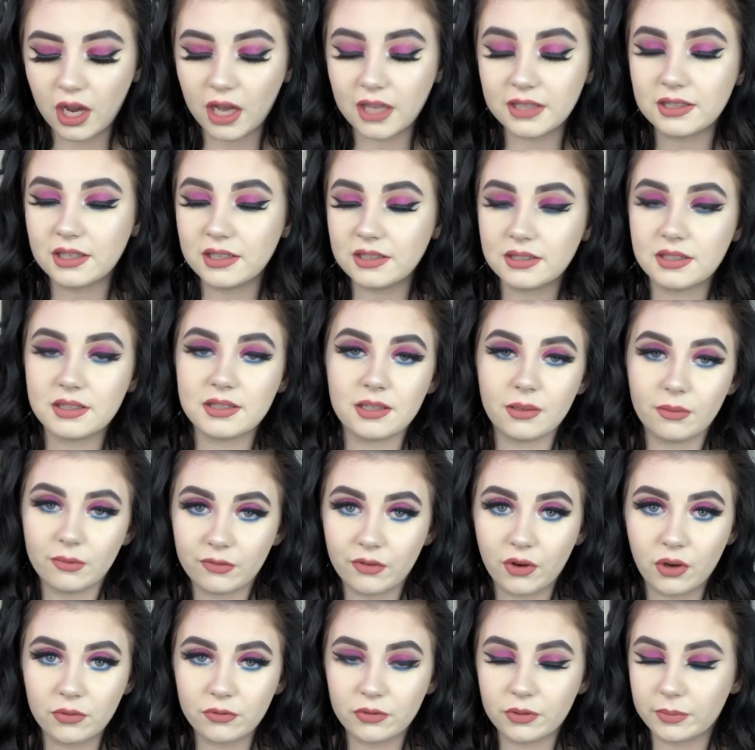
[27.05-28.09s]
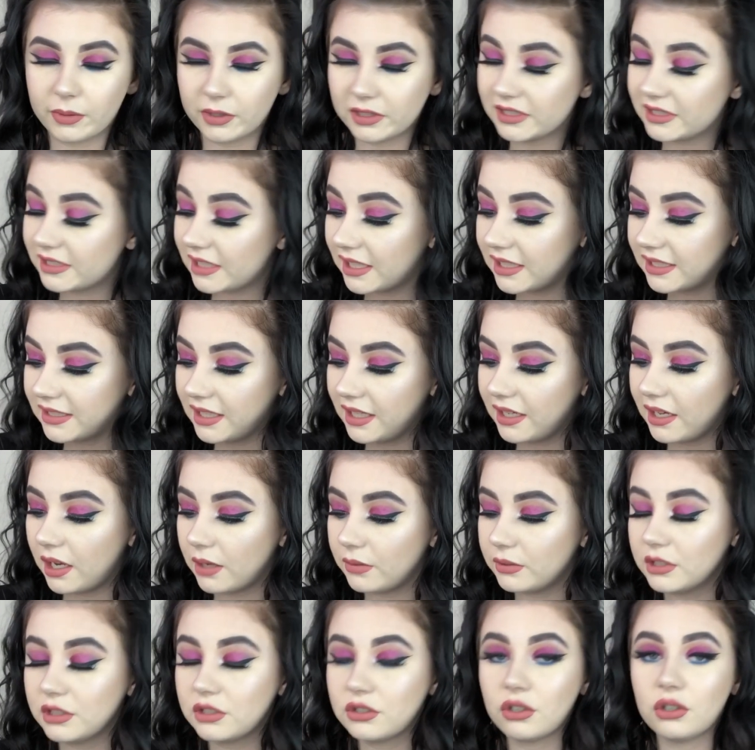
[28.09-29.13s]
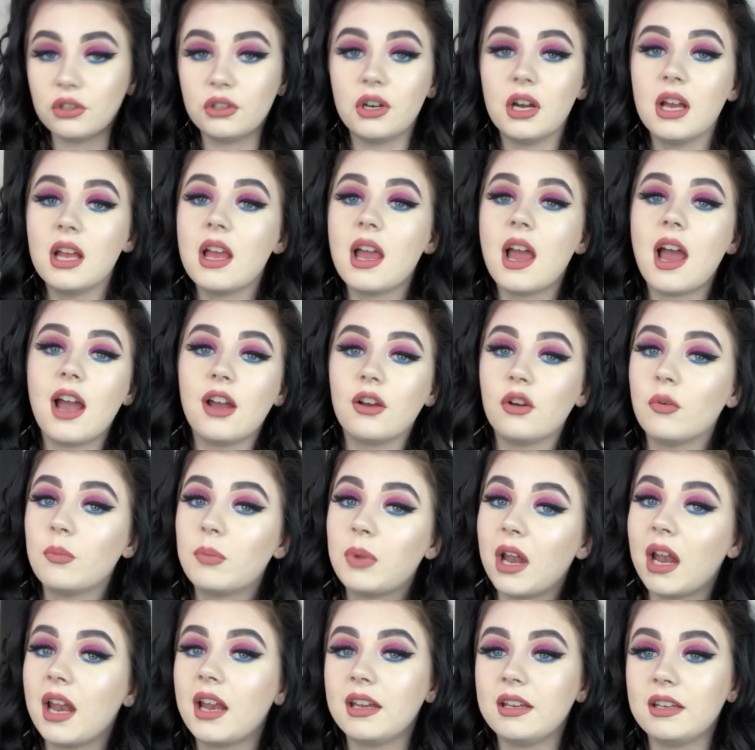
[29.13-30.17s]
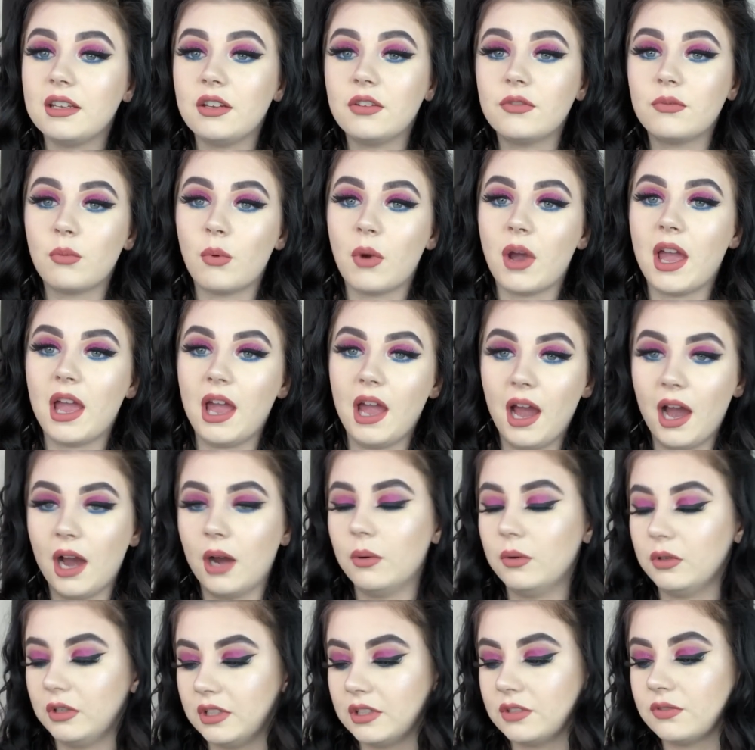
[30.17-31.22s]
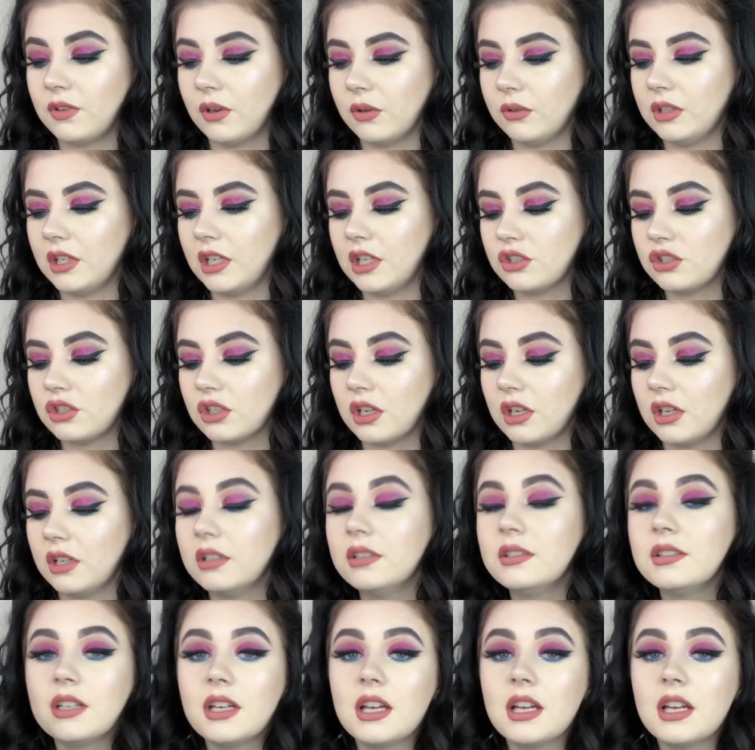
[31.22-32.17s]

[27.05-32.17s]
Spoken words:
I tend to sit with it on for about 16 hours, so I got plenty of wear out of this foundation.